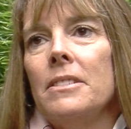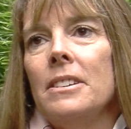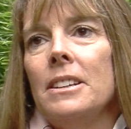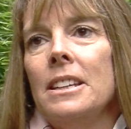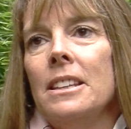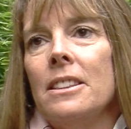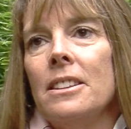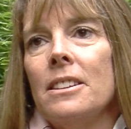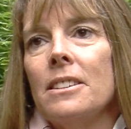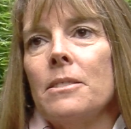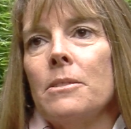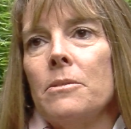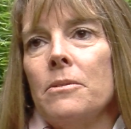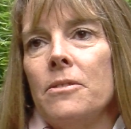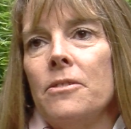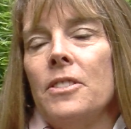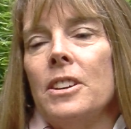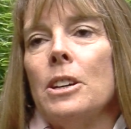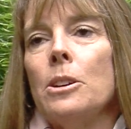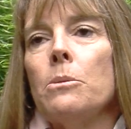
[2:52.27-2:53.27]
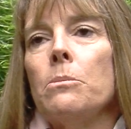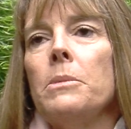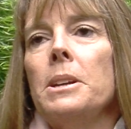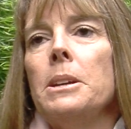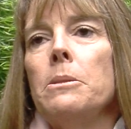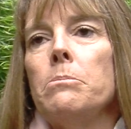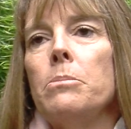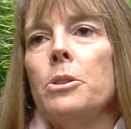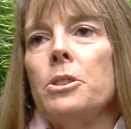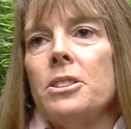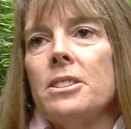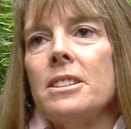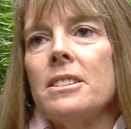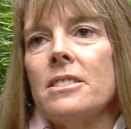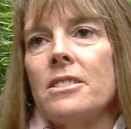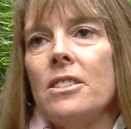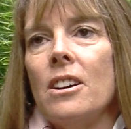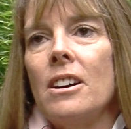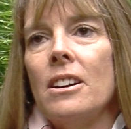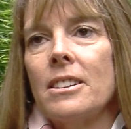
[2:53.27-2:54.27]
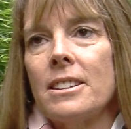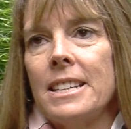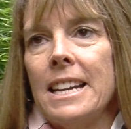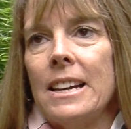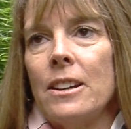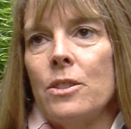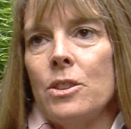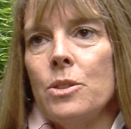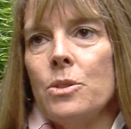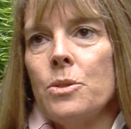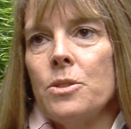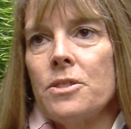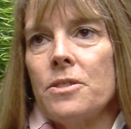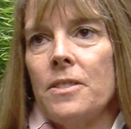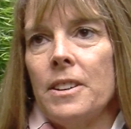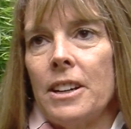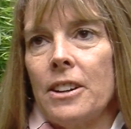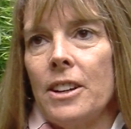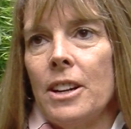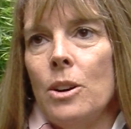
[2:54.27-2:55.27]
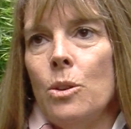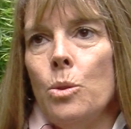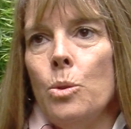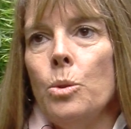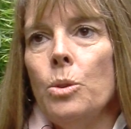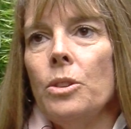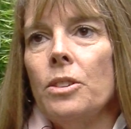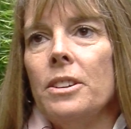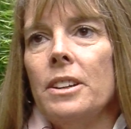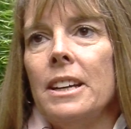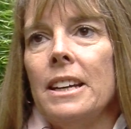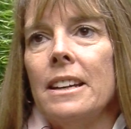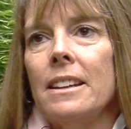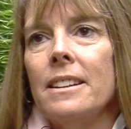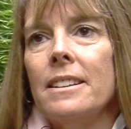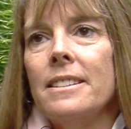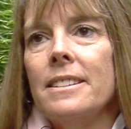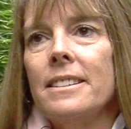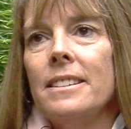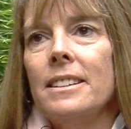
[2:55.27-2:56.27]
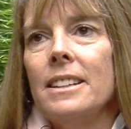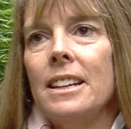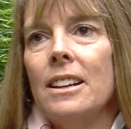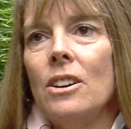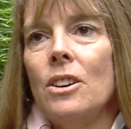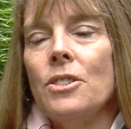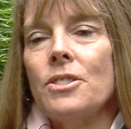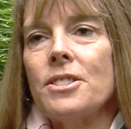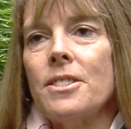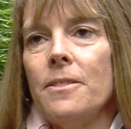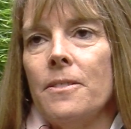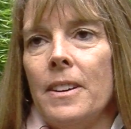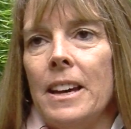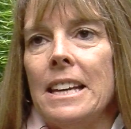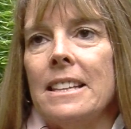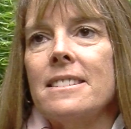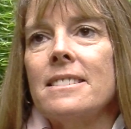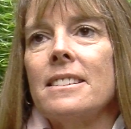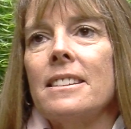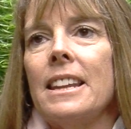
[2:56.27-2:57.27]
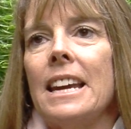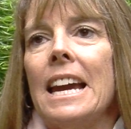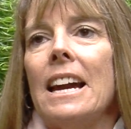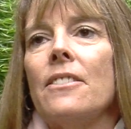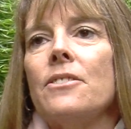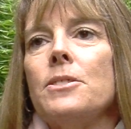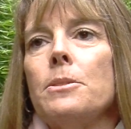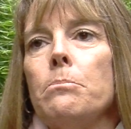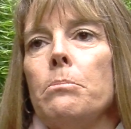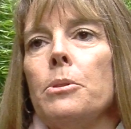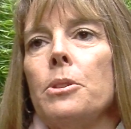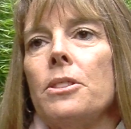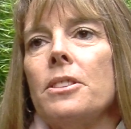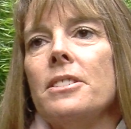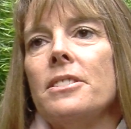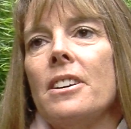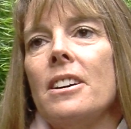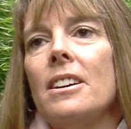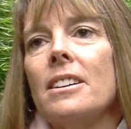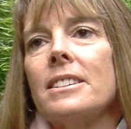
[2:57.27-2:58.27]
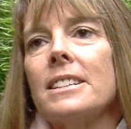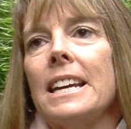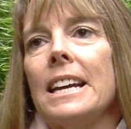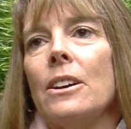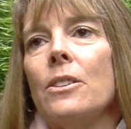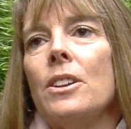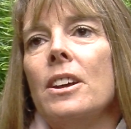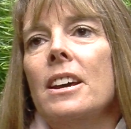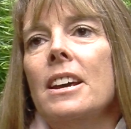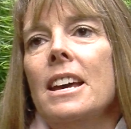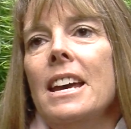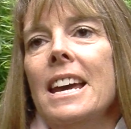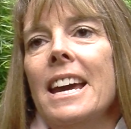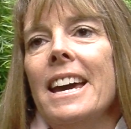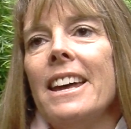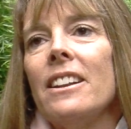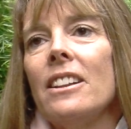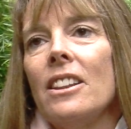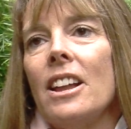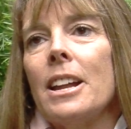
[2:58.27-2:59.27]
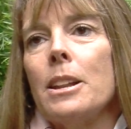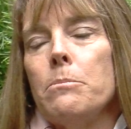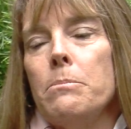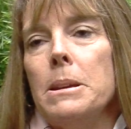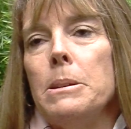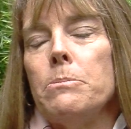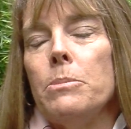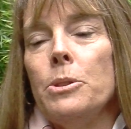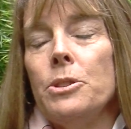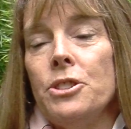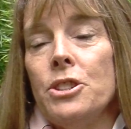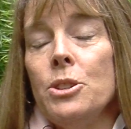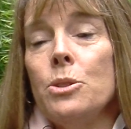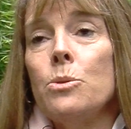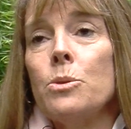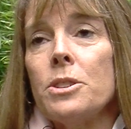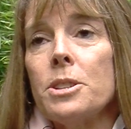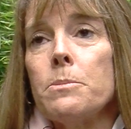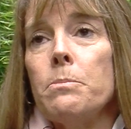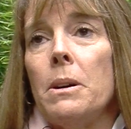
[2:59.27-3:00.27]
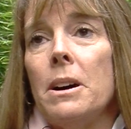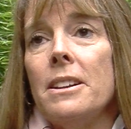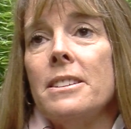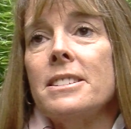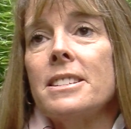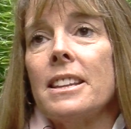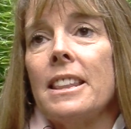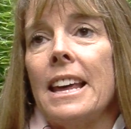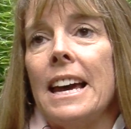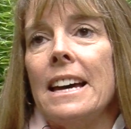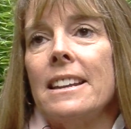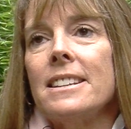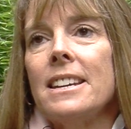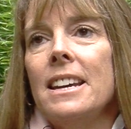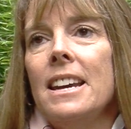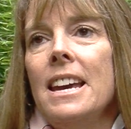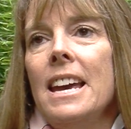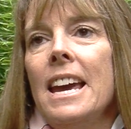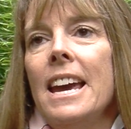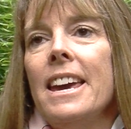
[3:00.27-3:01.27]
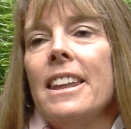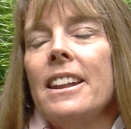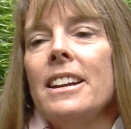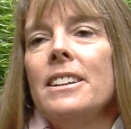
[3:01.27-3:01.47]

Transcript: in the film, he puts his dog down, who was very old, and he calls the vets, and they have to put the dog down. And a lot of people do respond to that. And